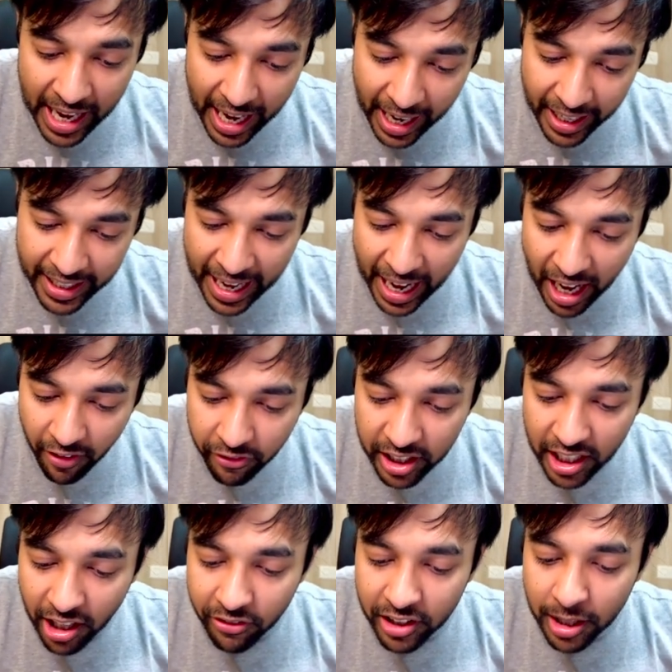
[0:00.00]
and have it
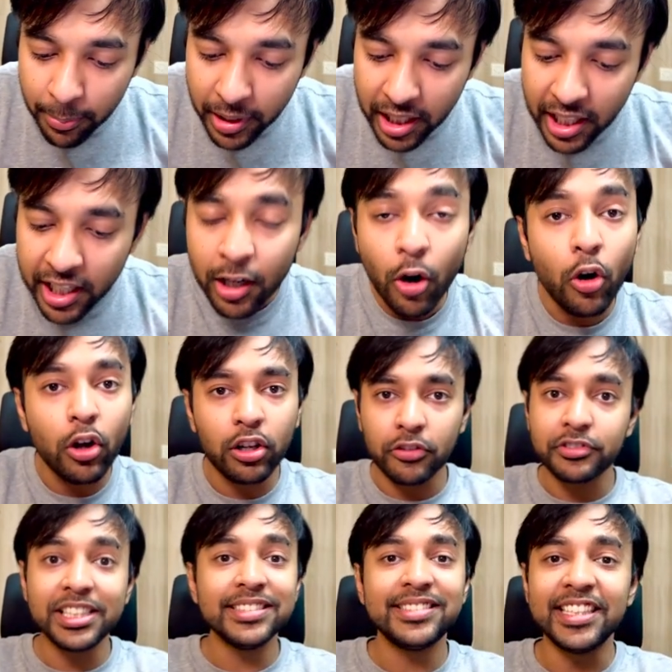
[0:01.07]
available in all of
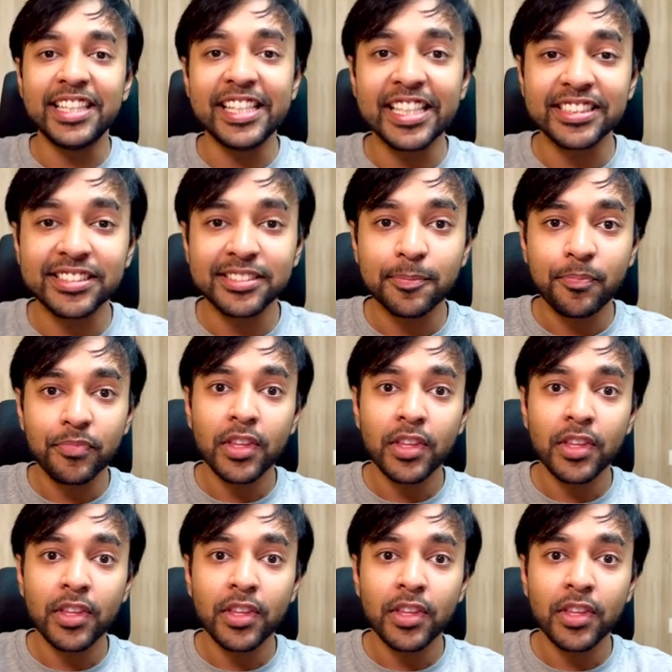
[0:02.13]
these CDNs.